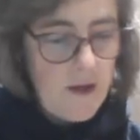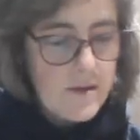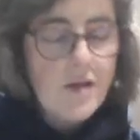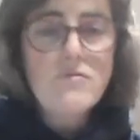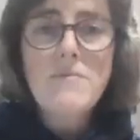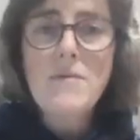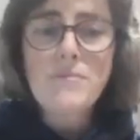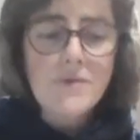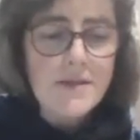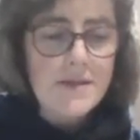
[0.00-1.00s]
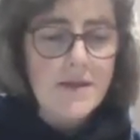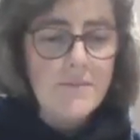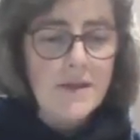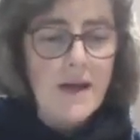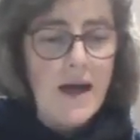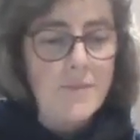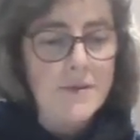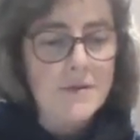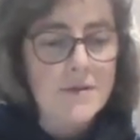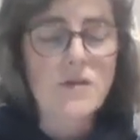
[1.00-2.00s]
So remembrance is something that
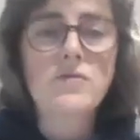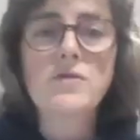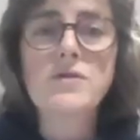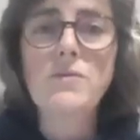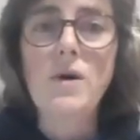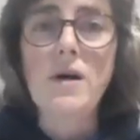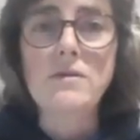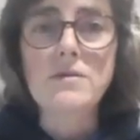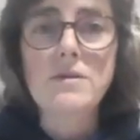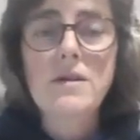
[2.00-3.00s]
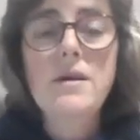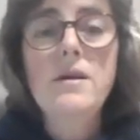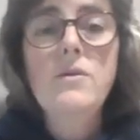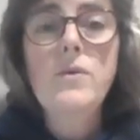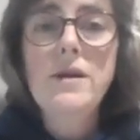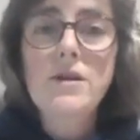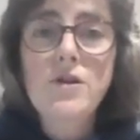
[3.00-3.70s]
happens across the world. We're going